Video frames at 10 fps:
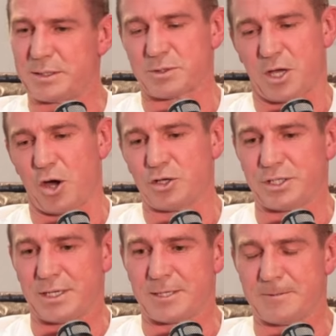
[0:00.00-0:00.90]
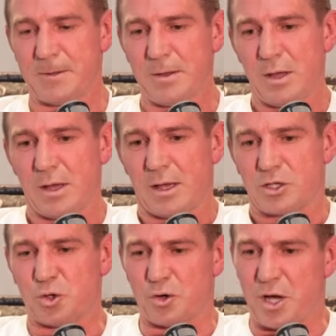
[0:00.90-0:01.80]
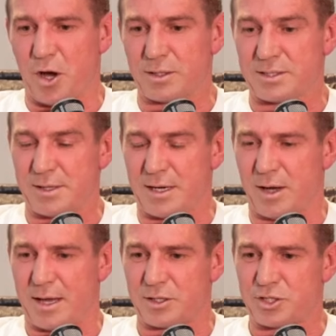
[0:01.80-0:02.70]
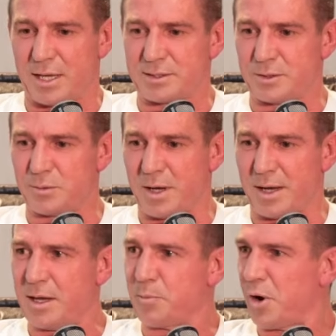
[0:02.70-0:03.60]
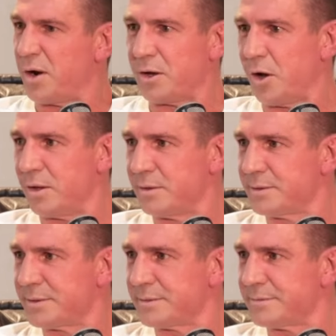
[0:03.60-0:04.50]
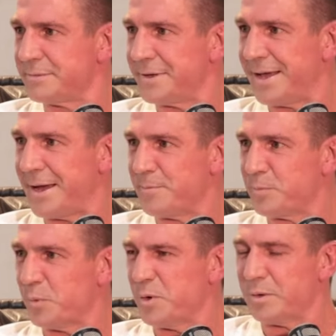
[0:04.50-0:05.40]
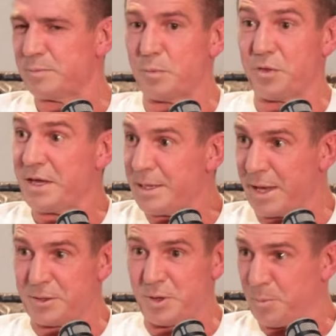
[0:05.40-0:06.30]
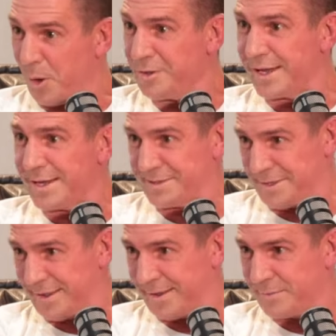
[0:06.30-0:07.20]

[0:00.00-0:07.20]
He was coaching, and short notice. And then I had a chat to Brodie Holland. We were thinking about doing a podcast together.